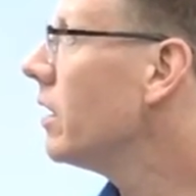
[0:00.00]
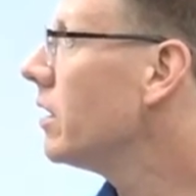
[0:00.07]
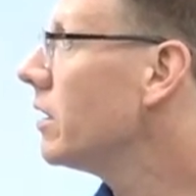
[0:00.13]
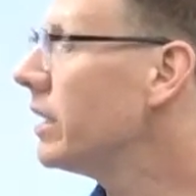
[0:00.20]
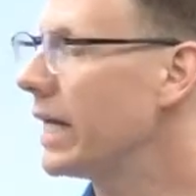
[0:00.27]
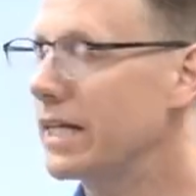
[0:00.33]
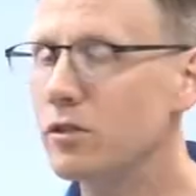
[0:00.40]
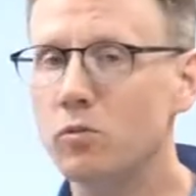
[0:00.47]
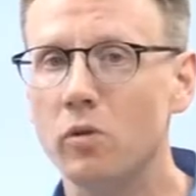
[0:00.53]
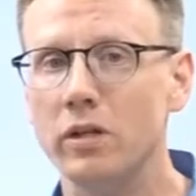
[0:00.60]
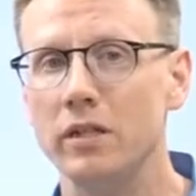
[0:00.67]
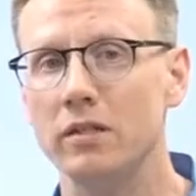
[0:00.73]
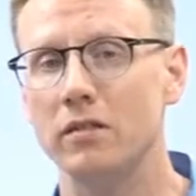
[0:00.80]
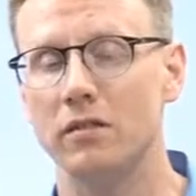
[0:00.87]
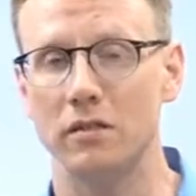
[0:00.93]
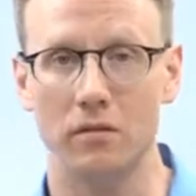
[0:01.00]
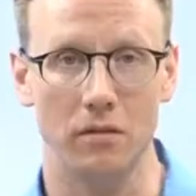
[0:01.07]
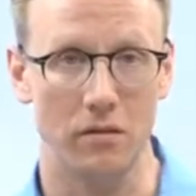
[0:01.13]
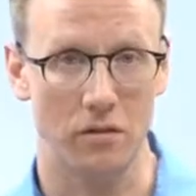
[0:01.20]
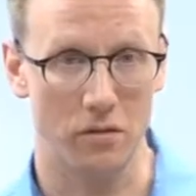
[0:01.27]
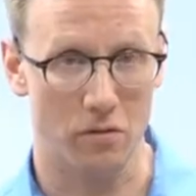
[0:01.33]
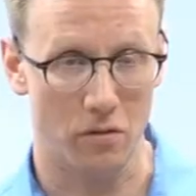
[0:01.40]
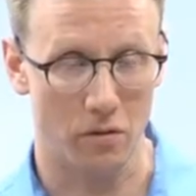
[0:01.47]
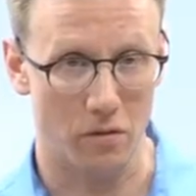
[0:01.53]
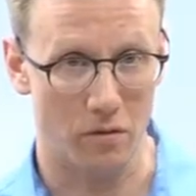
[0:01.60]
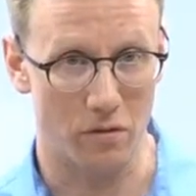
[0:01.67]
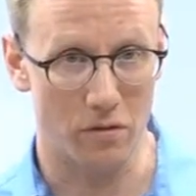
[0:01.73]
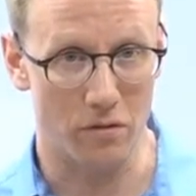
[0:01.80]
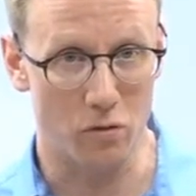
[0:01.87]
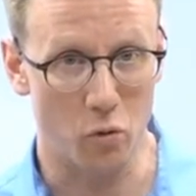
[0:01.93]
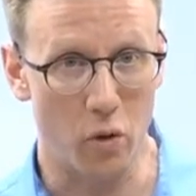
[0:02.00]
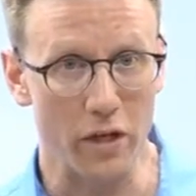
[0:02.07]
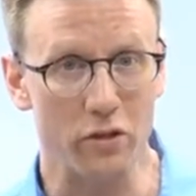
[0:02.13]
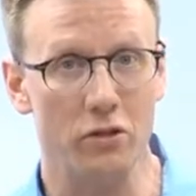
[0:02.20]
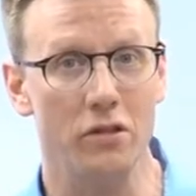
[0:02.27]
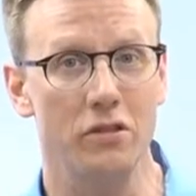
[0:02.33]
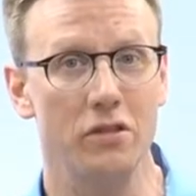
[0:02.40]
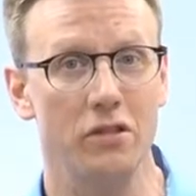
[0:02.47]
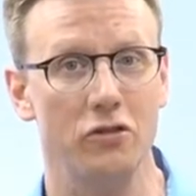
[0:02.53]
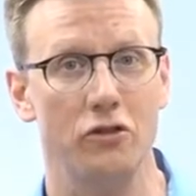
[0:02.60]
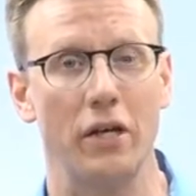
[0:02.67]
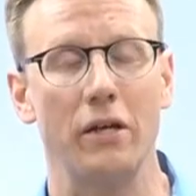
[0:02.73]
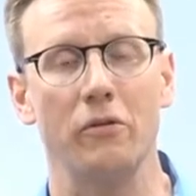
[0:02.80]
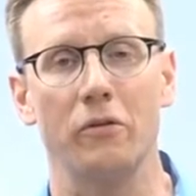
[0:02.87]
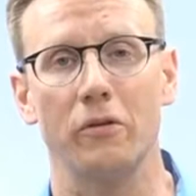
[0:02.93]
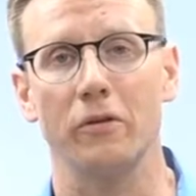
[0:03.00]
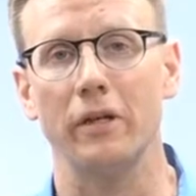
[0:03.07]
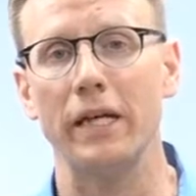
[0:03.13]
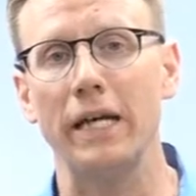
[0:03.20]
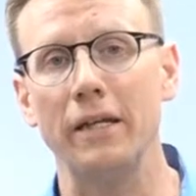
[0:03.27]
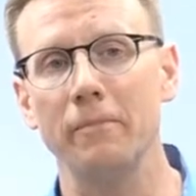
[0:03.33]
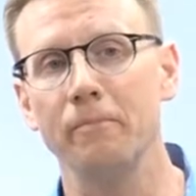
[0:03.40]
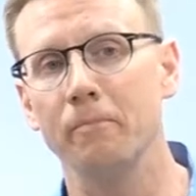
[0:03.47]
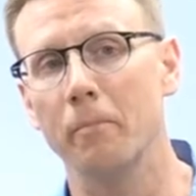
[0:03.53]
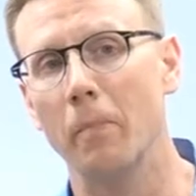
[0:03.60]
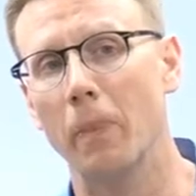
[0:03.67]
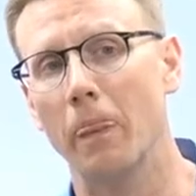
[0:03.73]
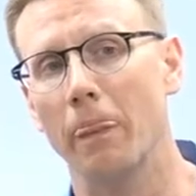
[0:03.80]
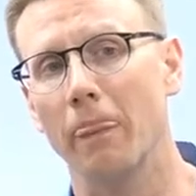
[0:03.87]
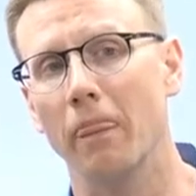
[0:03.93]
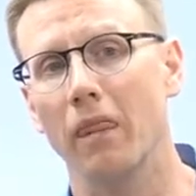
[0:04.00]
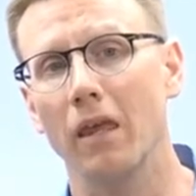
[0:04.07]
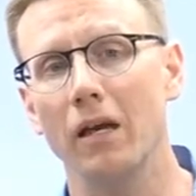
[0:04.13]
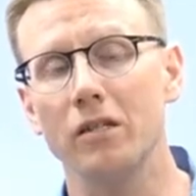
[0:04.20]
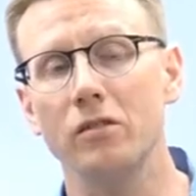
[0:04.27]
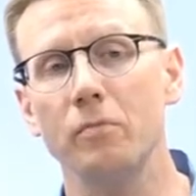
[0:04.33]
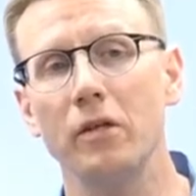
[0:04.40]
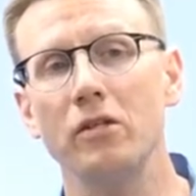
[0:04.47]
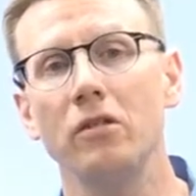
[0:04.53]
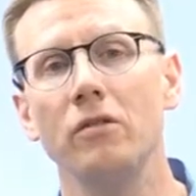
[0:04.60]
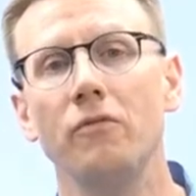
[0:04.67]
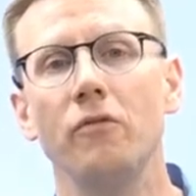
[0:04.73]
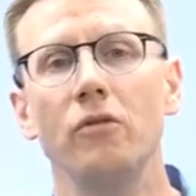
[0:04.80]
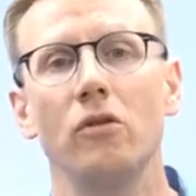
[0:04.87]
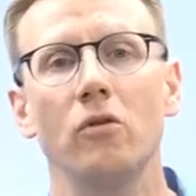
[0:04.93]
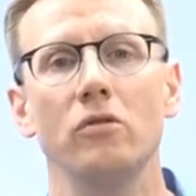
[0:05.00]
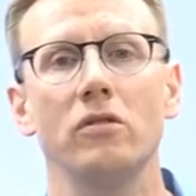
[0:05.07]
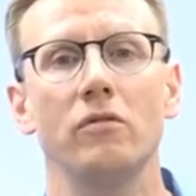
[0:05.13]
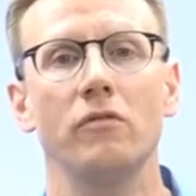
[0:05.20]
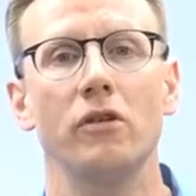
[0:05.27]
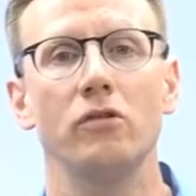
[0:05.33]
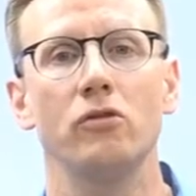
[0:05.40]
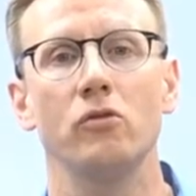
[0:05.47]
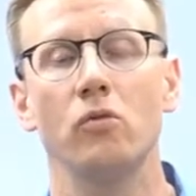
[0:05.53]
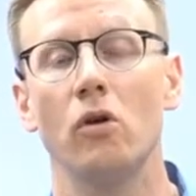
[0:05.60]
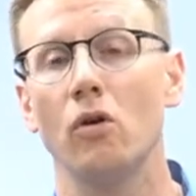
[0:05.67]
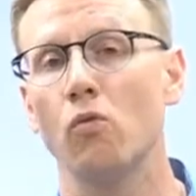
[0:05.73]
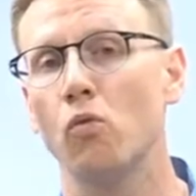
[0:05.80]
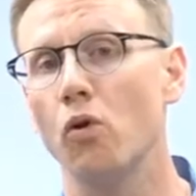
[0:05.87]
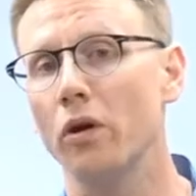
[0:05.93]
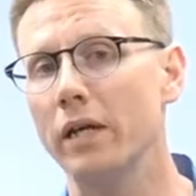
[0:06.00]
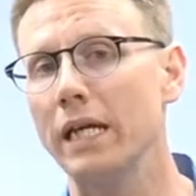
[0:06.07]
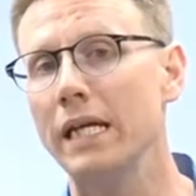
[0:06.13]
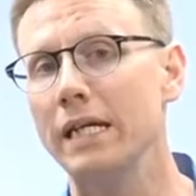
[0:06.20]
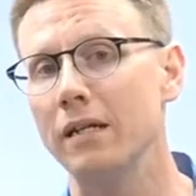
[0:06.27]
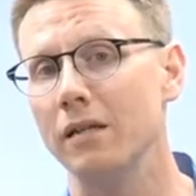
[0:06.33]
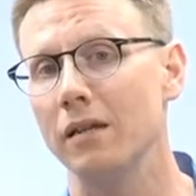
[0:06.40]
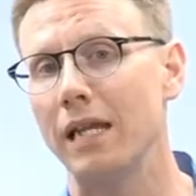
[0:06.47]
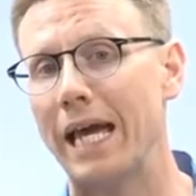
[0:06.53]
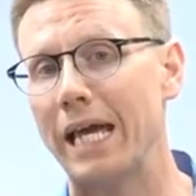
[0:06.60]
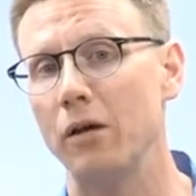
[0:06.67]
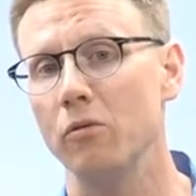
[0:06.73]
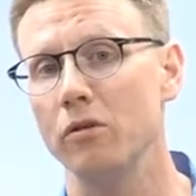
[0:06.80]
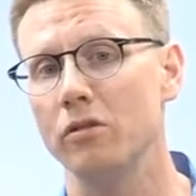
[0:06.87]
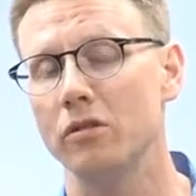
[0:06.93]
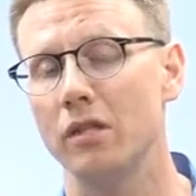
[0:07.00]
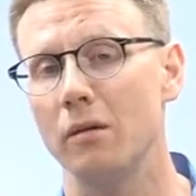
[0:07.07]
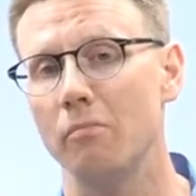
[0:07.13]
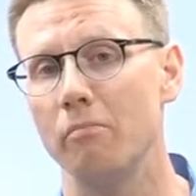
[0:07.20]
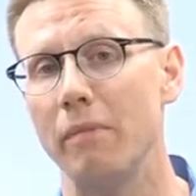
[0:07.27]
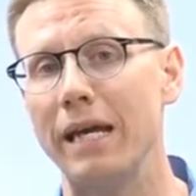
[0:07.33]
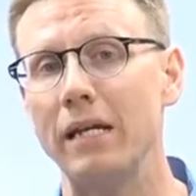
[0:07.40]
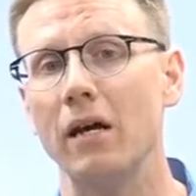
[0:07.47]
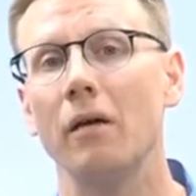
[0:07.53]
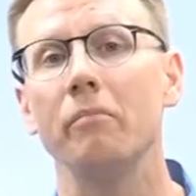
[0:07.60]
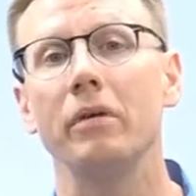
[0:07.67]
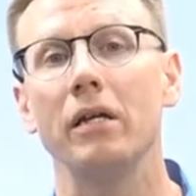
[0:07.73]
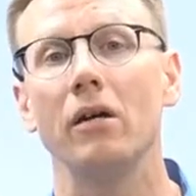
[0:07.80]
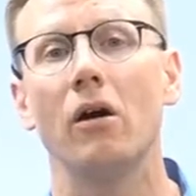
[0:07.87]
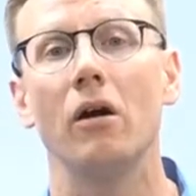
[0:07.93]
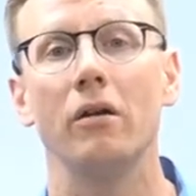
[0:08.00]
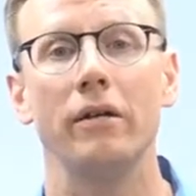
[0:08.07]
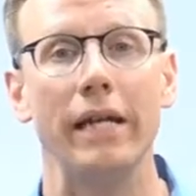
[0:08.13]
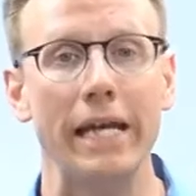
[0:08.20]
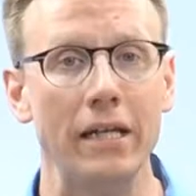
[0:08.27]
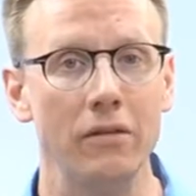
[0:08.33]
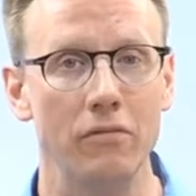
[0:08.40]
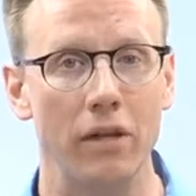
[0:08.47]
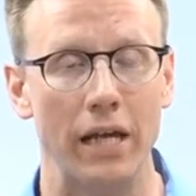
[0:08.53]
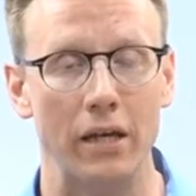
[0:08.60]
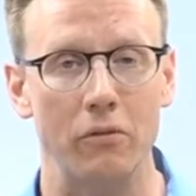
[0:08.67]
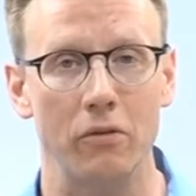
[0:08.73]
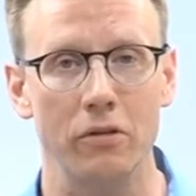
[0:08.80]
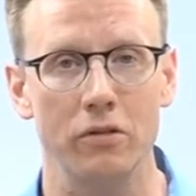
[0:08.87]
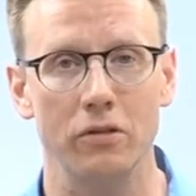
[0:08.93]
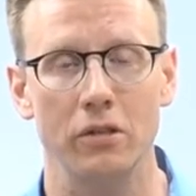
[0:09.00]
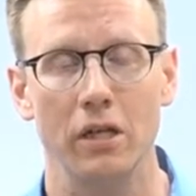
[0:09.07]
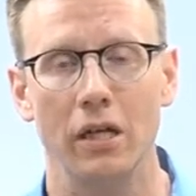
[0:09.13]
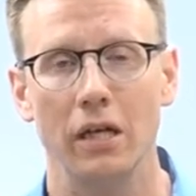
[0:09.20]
The next one is questions in general, and especially for those of us who are working in a language that may not be our native language,